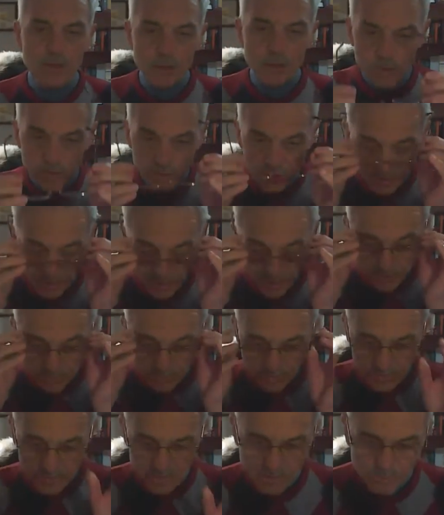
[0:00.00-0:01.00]
organized.
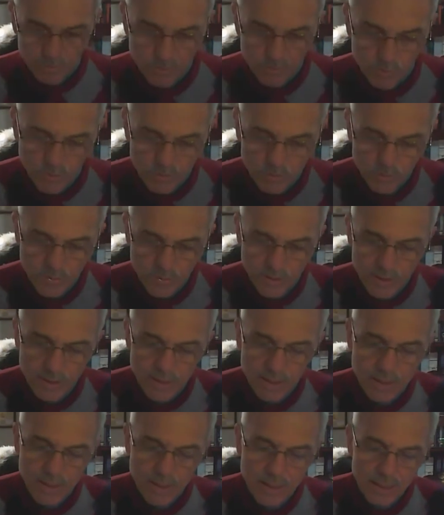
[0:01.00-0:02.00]
For example, when
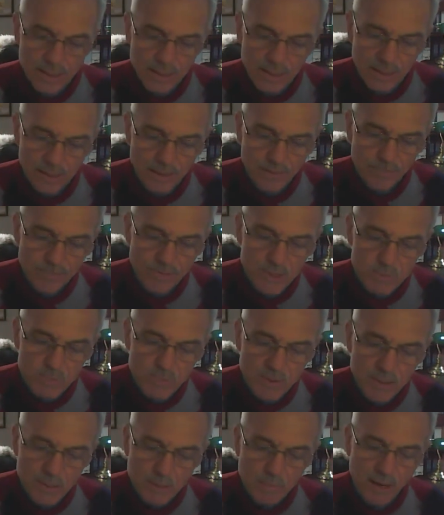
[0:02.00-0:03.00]
we
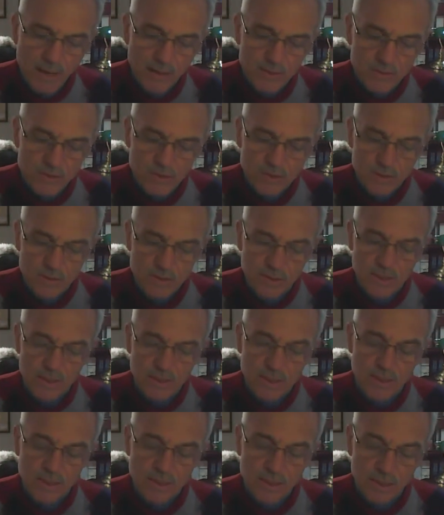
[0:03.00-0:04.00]
speak about
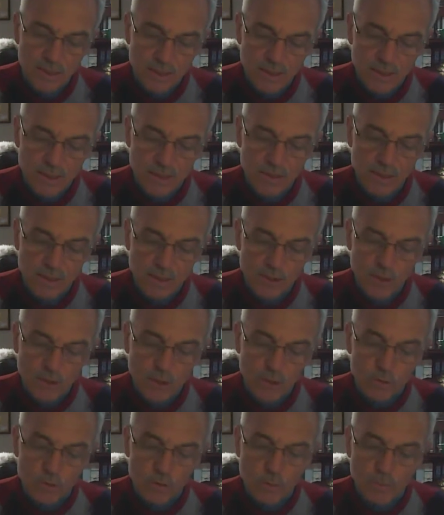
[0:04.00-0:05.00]
the
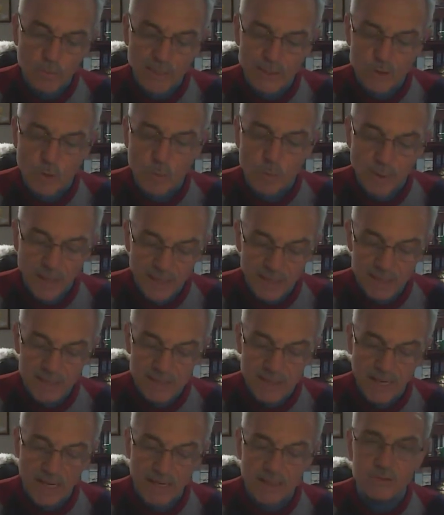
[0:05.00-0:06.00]
onomatopoeic
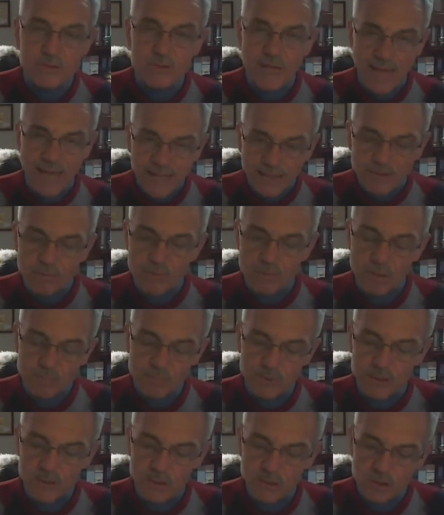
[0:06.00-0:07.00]
sounds and the
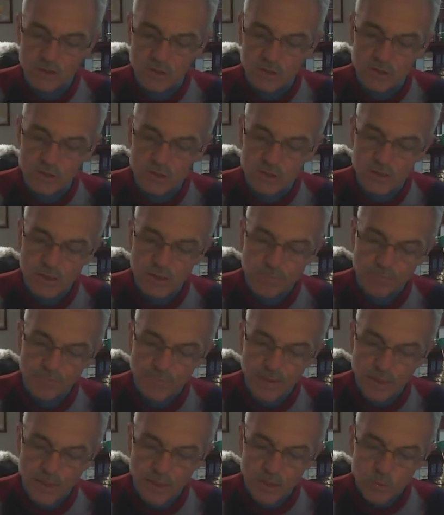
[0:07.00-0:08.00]
repetitions,
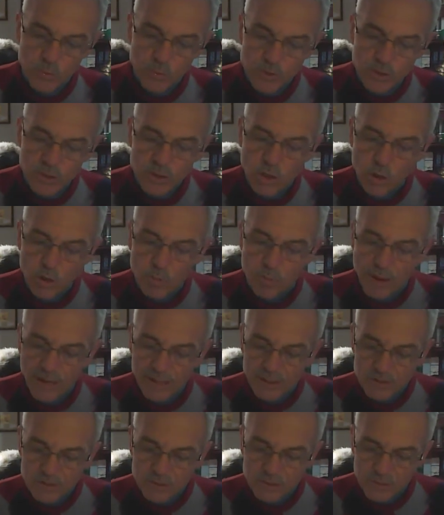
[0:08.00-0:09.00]
we can go
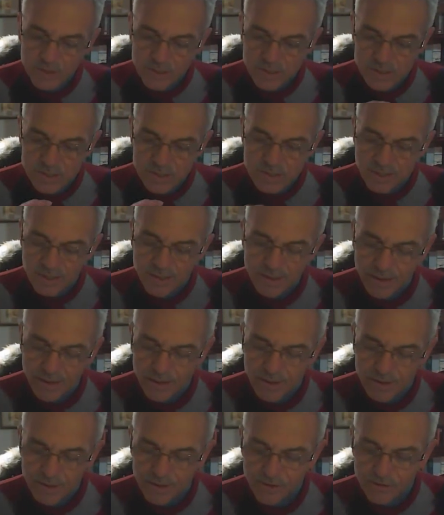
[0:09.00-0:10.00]
back to this
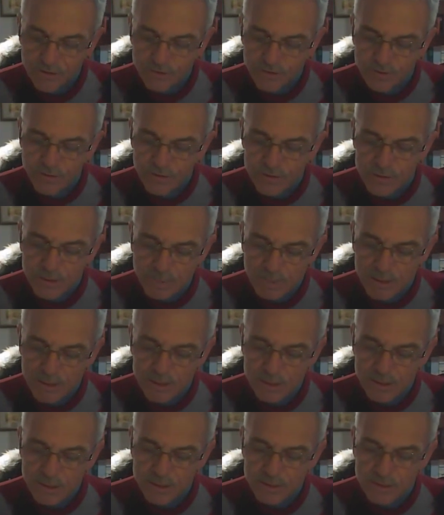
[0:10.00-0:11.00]

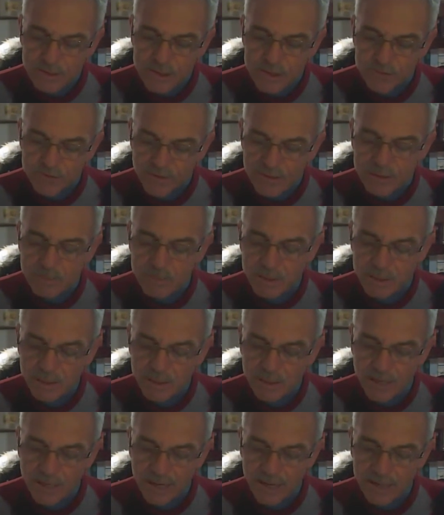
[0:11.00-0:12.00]
these
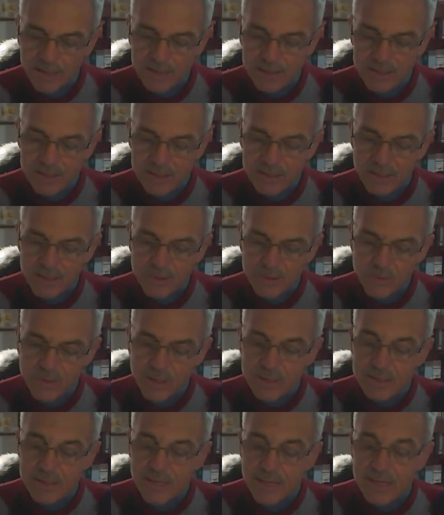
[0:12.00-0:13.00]
fundamental lines
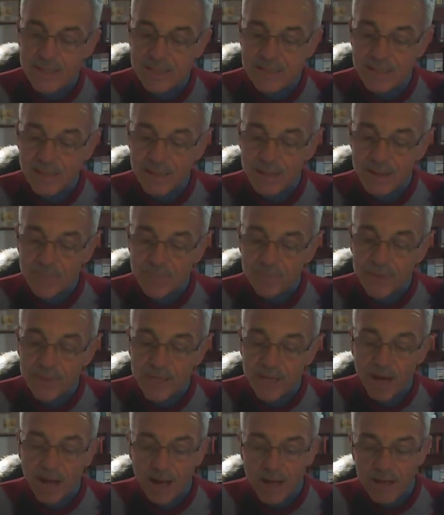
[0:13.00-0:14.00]
when it says,
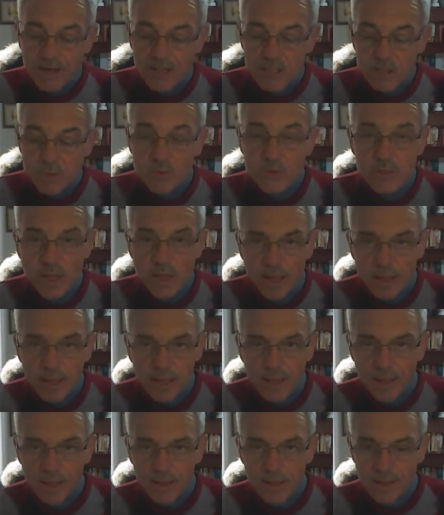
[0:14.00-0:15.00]
"The eyes was
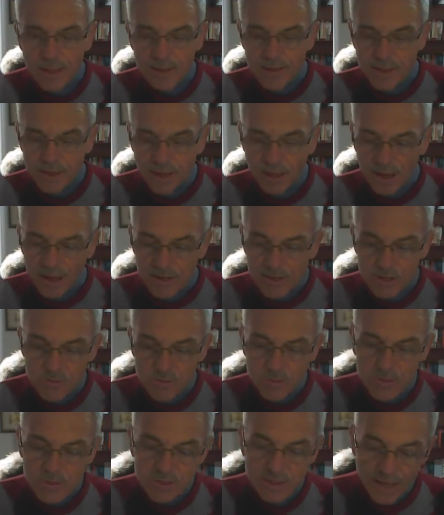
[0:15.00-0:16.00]
here, the
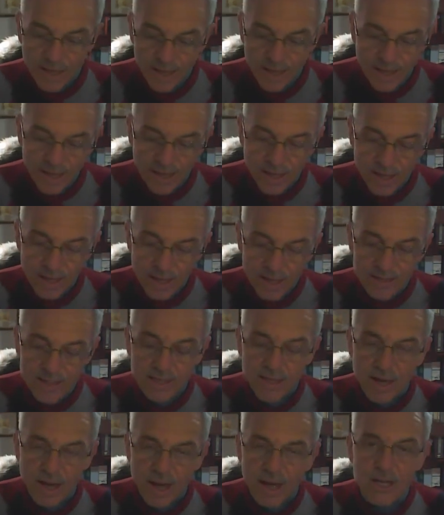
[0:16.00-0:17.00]
eyes was there,
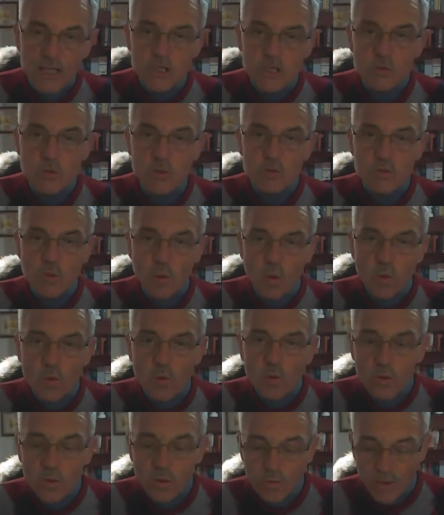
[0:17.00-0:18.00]
the eyes was
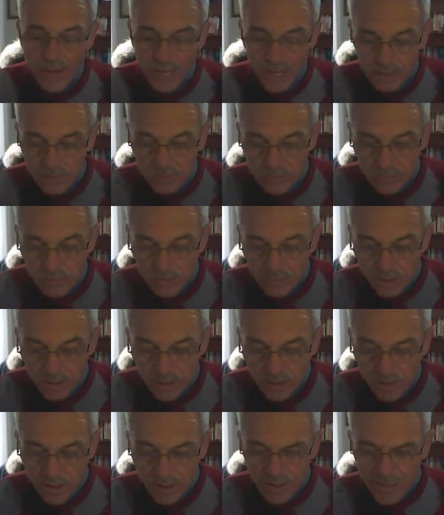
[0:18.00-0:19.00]
all around.
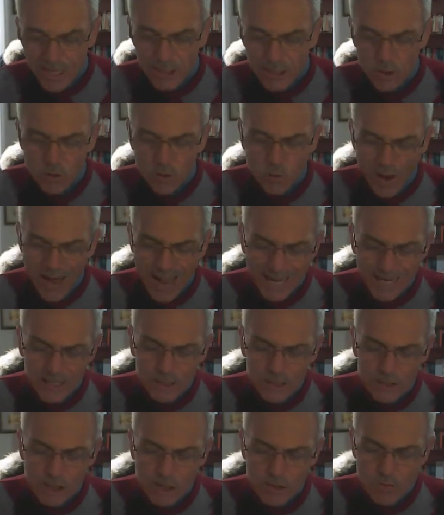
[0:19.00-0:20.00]
It
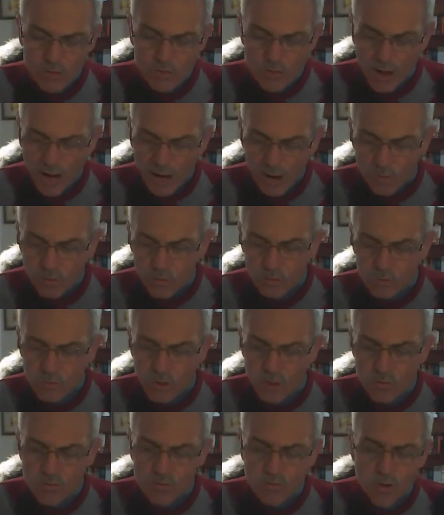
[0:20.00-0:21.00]
cracked and growled
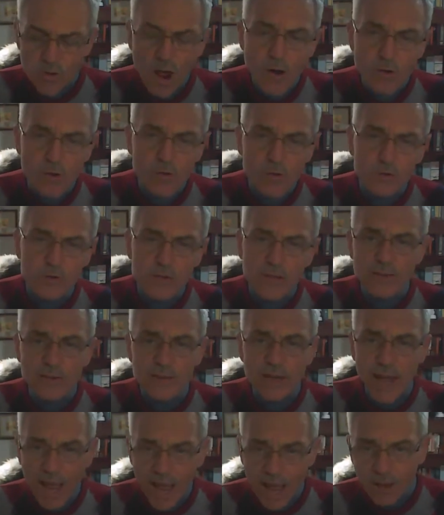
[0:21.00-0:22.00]
and roared
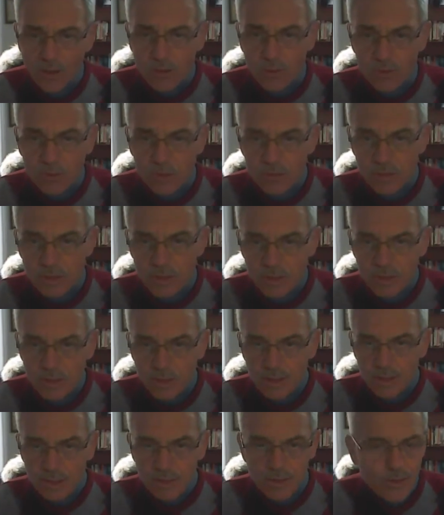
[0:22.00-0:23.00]
and howled."
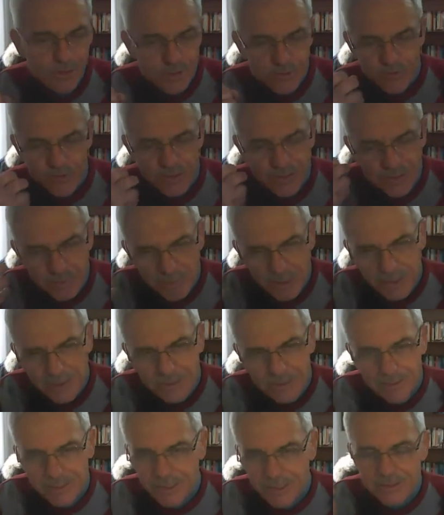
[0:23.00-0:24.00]
Oh, it's
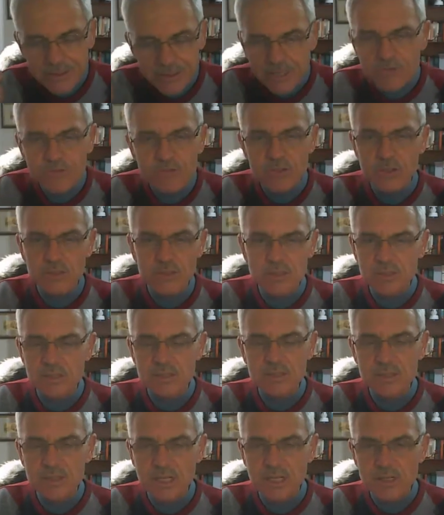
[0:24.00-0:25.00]
fundamental. It gives you the
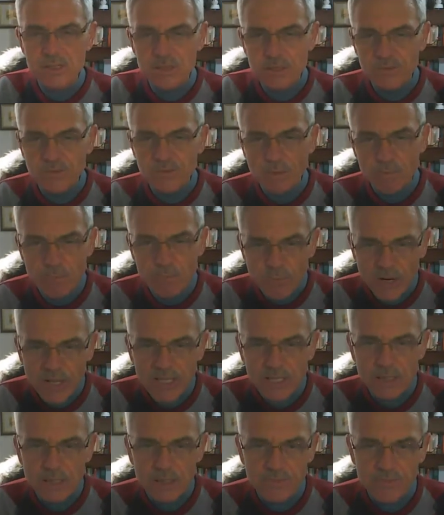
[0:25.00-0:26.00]
sensation of the
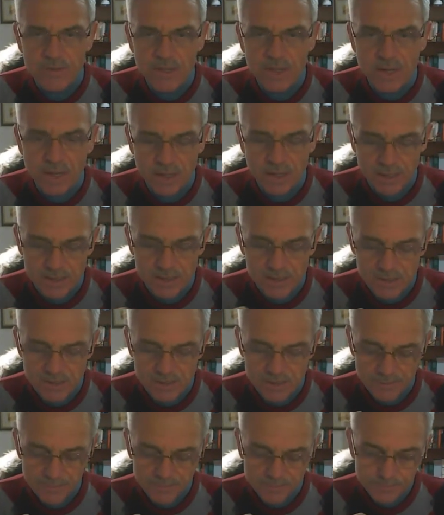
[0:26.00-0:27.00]
breaking of the
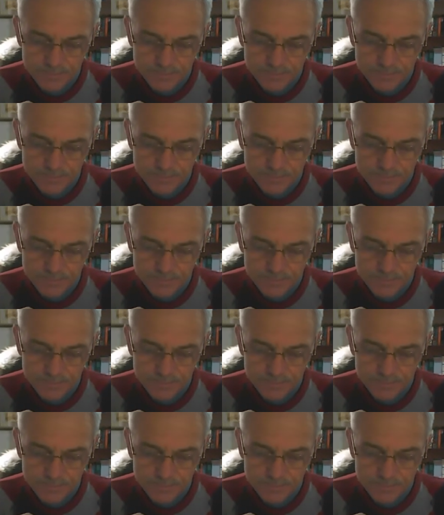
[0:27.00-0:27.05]
ice.